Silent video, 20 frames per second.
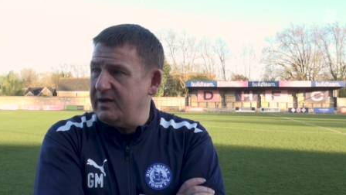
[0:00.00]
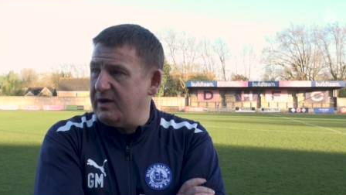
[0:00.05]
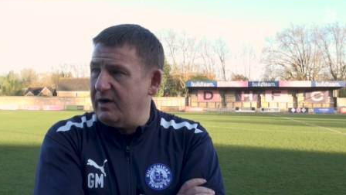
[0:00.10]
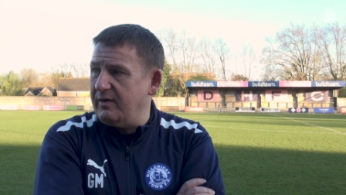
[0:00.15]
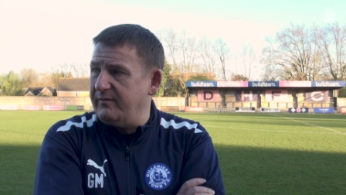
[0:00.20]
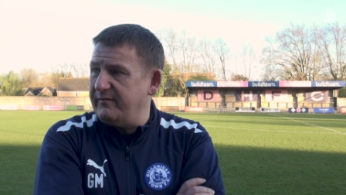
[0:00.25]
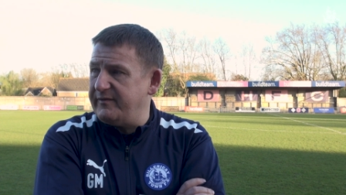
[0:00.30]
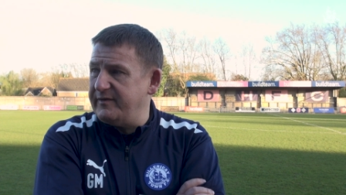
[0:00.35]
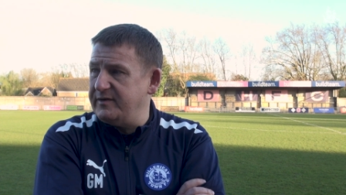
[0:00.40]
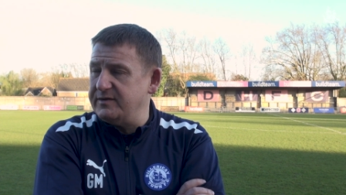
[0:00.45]

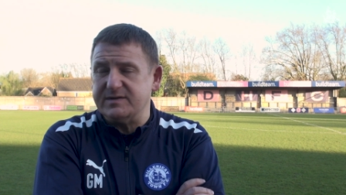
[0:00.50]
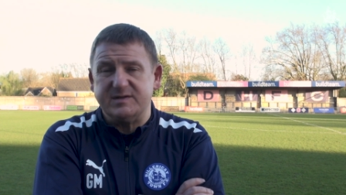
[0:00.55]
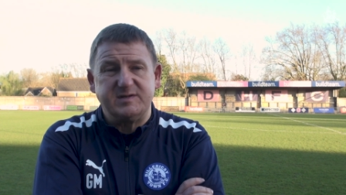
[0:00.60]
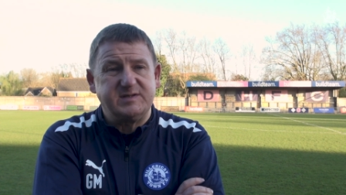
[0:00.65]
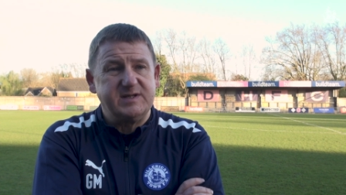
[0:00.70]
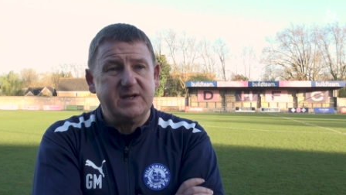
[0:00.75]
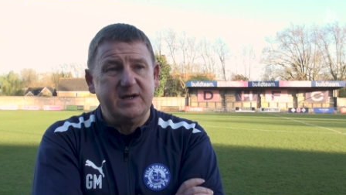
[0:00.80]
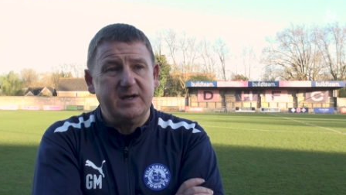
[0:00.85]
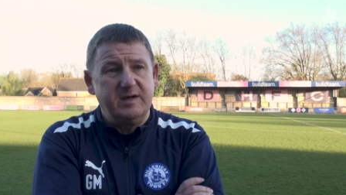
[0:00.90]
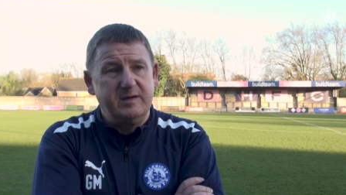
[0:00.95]

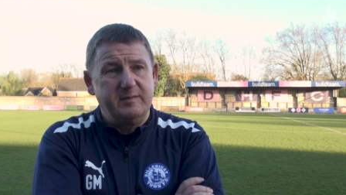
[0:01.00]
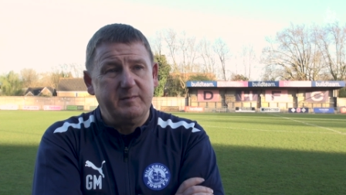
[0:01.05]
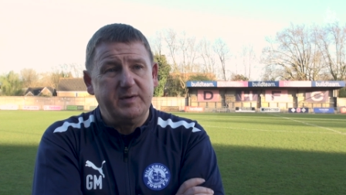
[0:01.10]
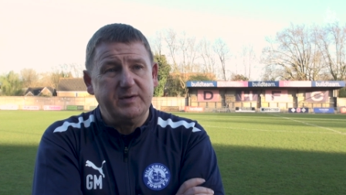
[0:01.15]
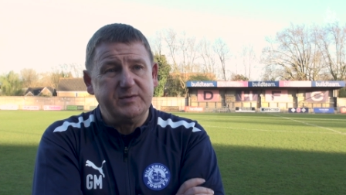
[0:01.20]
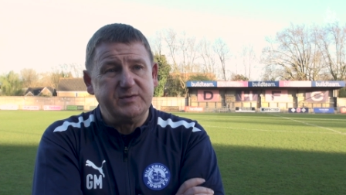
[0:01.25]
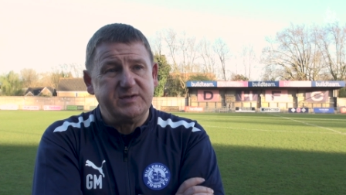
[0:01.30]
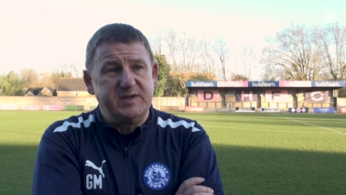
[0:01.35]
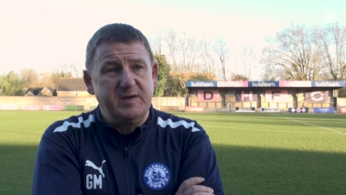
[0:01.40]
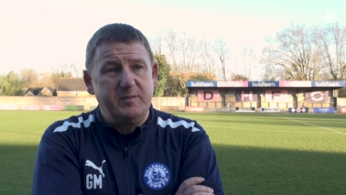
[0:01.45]
confidence
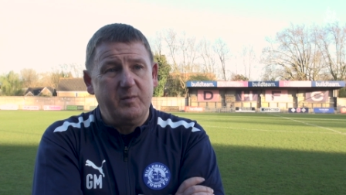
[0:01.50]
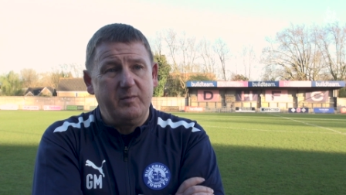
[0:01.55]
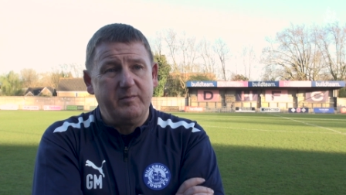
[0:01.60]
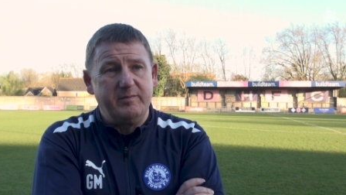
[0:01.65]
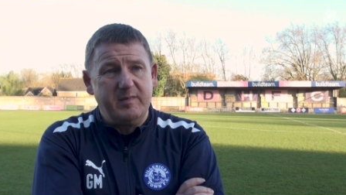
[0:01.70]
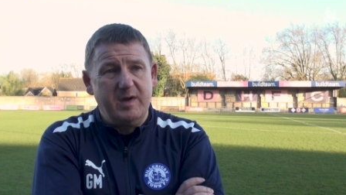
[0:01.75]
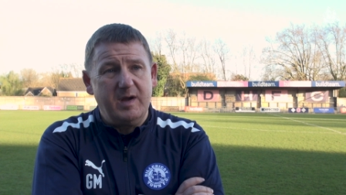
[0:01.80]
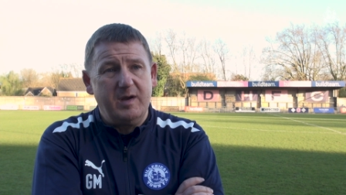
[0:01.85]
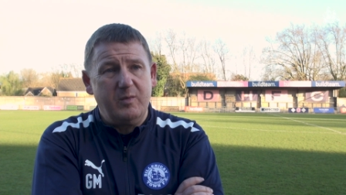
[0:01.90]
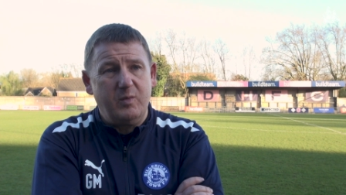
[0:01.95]
boosting
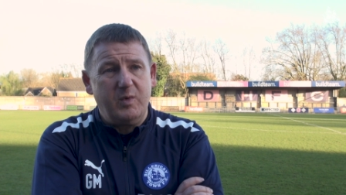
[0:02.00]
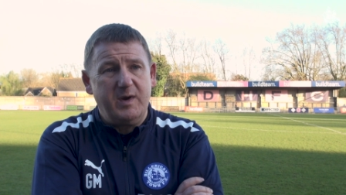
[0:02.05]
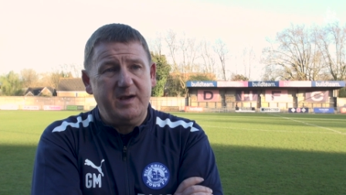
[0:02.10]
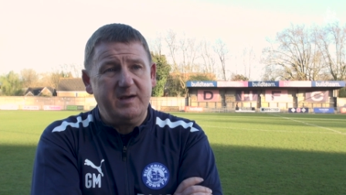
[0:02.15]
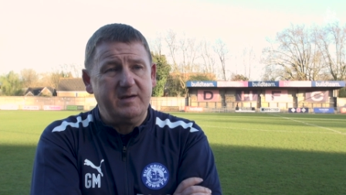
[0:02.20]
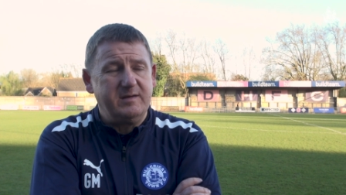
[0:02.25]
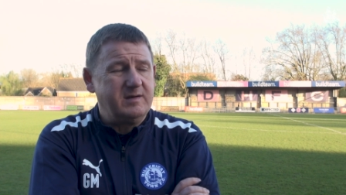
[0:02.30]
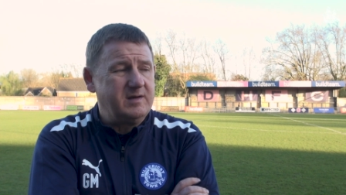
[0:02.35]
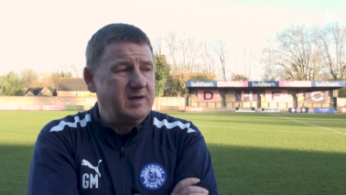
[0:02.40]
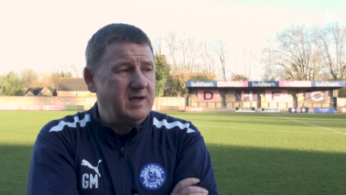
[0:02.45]

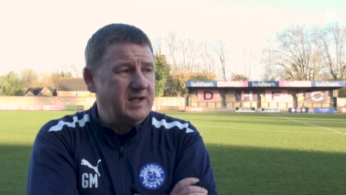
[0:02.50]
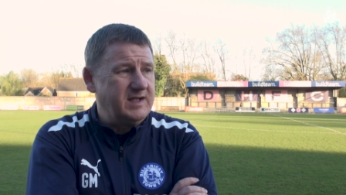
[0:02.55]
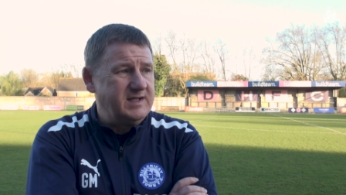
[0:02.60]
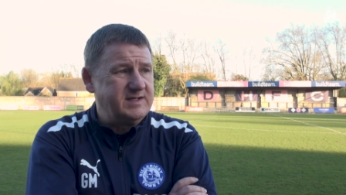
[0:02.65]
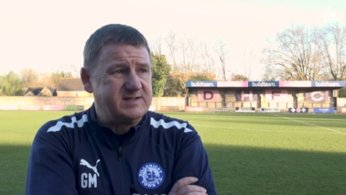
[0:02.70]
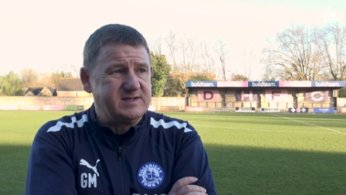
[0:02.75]
win, Lee.